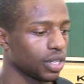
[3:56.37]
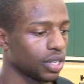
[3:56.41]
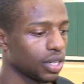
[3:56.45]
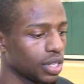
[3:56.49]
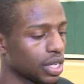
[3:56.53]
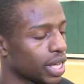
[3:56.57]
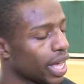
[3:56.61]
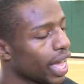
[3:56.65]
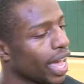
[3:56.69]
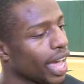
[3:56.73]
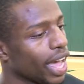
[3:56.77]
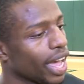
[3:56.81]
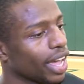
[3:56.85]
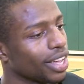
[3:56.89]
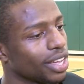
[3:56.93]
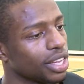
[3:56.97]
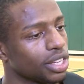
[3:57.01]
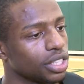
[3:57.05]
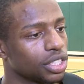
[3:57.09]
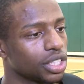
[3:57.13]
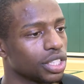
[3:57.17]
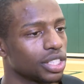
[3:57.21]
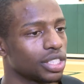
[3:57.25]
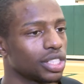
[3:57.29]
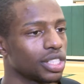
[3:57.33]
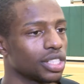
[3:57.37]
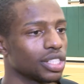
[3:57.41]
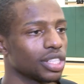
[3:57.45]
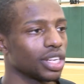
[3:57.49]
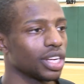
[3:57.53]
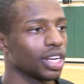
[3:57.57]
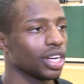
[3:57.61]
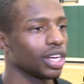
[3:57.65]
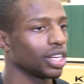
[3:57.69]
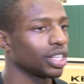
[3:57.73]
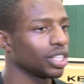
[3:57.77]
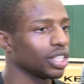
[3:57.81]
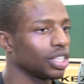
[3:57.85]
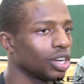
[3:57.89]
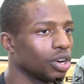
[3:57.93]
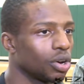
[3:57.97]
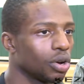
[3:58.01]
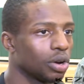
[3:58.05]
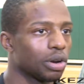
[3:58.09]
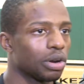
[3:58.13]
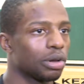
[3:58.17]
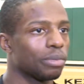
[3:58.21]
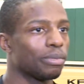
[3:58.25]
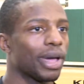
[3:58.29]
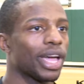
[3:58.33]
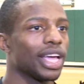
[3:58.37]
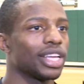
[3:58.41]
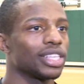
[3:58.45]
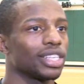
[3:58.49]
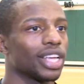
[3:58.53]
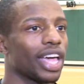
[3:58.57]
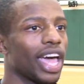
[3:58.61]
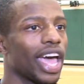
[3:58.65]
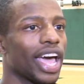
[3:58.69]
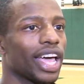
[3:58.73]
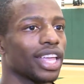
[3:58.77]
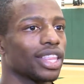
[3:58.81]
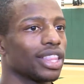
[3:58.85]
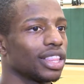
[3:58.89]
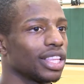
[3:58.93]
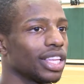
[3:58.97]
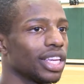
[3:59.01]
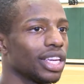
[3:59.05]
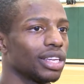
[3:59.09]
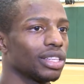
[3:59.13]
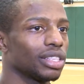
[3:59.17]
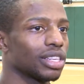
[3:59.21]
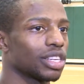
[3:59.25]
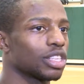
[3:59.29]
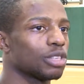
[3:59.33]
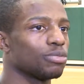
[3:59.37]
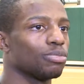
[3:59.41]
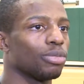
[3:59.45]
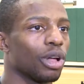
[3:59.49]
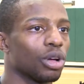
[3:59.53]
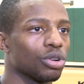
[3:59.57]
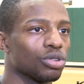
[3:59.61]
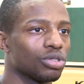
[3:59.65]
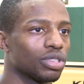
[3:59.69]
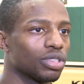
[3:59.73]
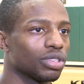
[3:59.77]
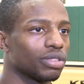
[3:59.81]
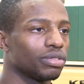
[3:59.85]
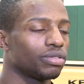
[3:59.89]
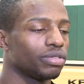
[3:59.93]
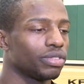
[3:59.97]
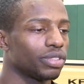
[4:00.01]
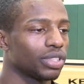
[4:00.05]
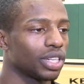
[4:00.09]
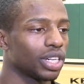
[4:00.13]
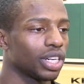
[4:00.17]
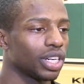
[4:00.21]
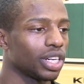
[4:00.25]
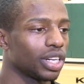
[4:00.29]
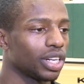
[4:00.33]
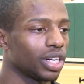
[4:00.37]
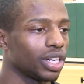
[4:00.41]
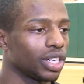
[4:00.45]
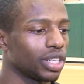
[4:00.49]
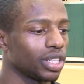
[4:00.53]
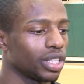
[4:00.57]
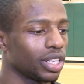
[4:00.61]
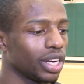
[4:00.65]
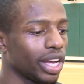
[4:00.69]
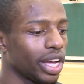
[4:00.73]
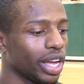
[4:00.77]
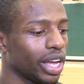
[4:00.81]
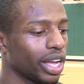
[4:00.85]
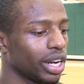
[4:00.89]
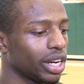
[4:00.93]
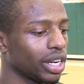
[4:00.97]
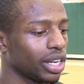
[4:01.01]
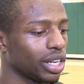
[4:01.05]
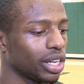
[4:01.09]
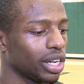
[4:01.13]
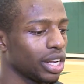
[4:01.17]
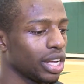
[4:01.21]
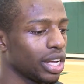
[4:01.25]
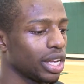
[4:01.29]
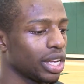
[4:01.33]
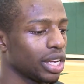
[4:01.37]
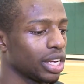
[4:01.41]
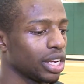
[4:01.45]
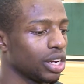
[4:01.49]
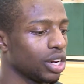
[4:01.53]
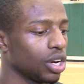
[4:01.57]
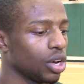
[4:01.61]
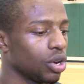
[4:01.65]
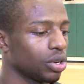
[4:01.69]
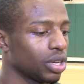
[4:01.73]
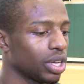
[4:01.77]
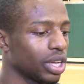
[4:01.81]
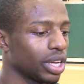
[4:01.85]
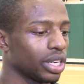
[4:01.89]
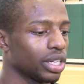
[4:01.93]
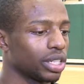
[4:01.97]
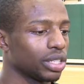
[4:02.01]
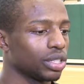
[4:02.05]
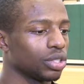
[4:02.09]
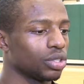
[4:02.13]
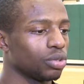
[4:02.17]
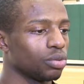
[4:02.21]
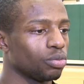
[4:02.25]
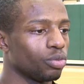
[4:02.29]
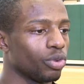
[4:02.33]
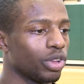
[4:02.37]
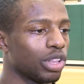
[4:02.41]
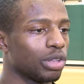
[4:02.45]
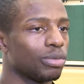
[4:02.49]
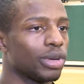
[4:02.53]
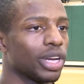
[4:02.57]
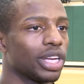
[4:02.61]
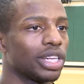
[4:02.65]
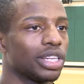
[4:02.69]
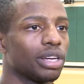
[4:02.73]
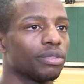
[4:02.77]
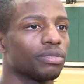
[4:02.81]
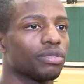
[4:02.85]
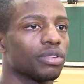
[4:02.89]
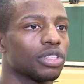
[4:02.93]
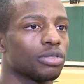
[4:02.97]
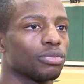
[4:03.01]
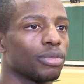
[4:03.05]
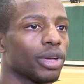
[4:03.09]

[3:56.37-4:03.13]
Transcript: Yeah, he just is a, you know, an amazing athlete, explosive, and, you know, can really be a difference